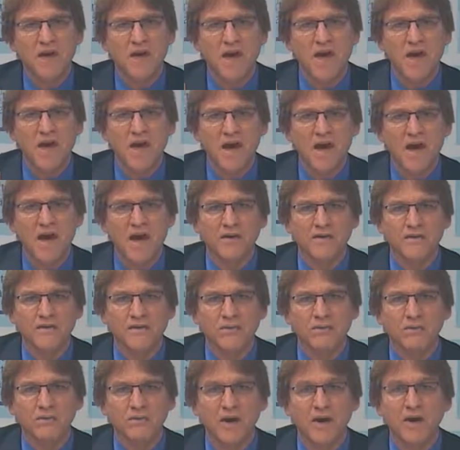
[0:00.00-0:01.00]

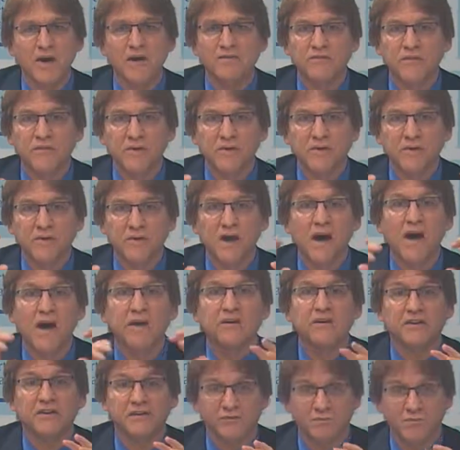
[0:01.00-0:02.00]
And what kind of
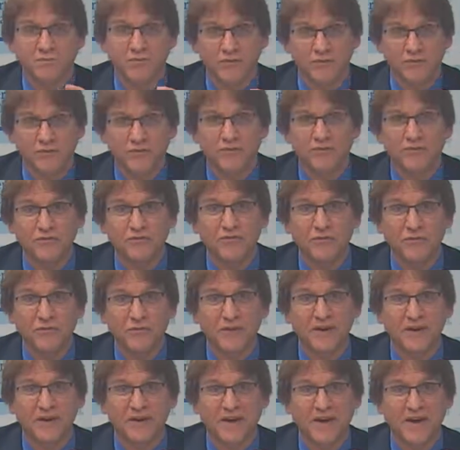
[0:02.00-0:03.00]
cognitive presence do you
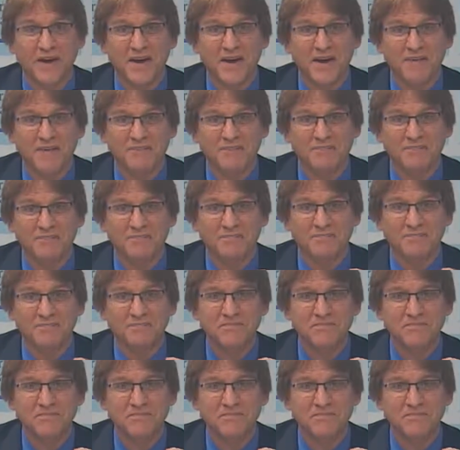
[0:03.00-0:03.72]
want to have?